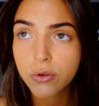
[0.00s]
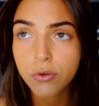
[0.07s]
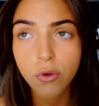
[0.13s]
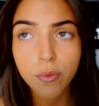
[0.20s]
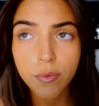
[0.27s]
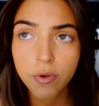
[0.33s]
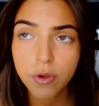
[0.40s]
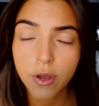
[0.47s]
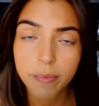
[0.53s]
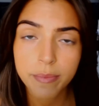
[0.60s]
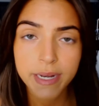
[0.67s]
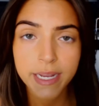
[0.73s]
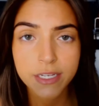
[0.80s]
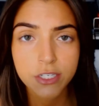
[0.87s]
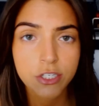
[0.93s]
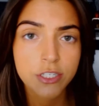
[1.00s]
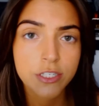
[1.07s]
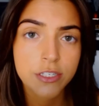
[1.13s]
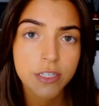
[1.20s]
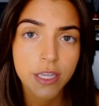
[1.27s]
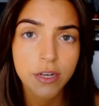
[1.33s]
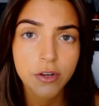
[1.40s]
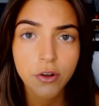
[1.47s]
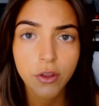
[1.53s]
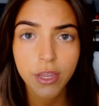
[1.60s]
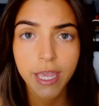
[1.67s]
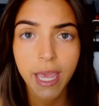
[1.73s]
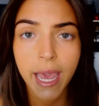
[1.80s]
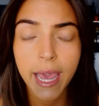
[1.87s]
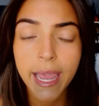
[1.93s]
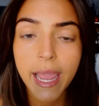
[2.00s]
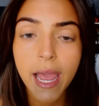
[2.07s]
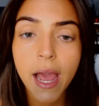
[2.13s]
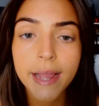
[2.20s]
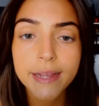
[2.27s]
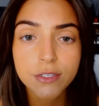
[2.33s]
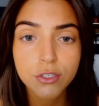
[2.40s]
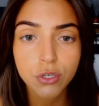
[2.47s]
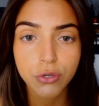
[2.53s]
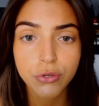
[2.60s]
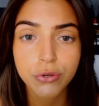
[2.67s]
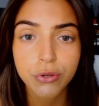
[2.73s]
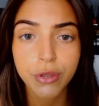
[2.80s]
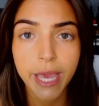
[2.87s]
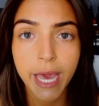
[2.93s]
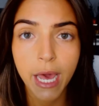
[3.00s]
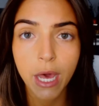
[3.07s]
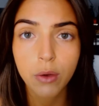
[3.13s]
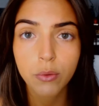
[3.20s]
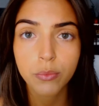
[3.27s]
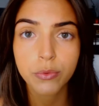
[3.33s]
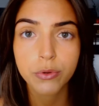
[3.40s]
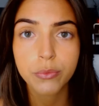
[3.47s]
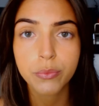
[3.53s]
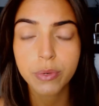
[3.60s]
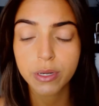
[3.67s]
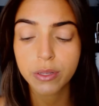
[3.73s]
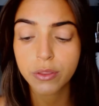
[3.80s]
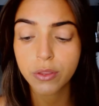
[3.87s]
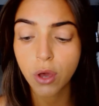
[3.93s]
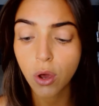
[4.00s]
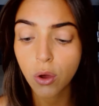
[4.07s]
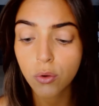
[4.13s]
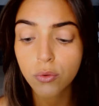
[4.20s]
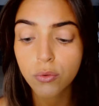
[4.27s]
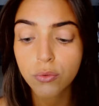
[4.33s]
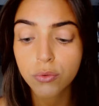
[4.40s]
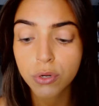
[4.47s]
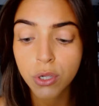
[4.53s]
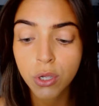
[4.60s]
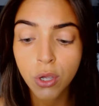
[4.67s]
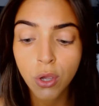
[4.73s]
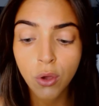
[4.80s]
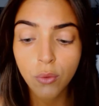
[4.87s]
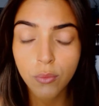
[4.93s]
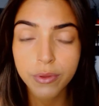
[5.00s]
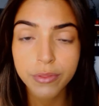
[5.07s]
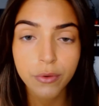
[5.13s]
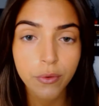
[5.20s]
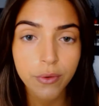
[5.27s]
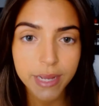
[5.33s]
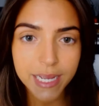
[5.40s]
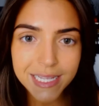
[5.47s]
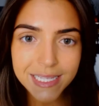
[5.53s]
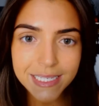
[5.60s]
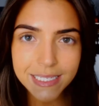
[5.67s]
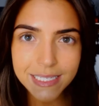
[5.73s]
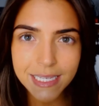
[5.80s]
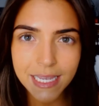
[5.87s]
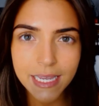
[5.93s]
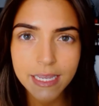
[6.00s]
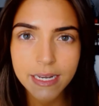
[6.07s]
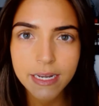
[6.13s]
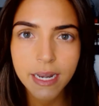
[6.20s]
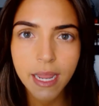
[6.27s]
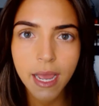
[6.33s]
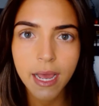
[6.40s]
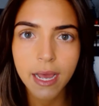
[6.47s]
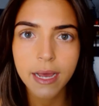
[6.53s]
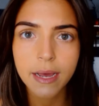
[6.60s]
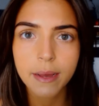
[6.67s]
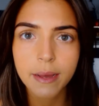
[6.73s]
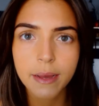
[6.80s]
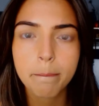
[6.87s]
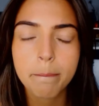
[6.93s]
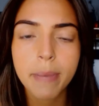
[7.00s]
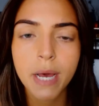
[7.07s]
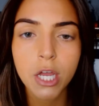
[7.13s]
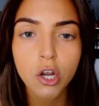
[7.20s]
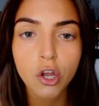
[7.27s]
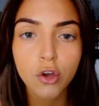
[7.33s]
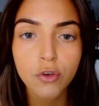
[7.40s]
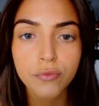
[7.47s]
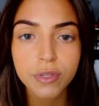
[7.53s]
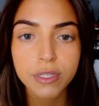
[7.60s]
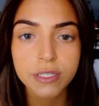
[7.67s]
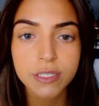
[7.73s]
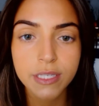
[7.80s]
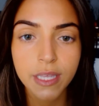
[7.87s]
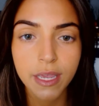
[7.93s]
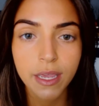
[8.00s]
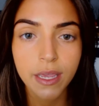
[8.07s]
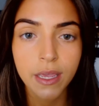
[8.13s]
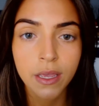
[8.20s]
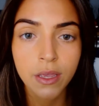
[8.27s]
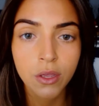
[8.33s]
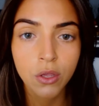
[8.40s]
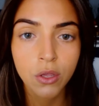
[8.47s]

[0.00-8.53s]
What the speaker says: Normal combination skin, okay. I don't know how it would withhold with oily skin, but obviously,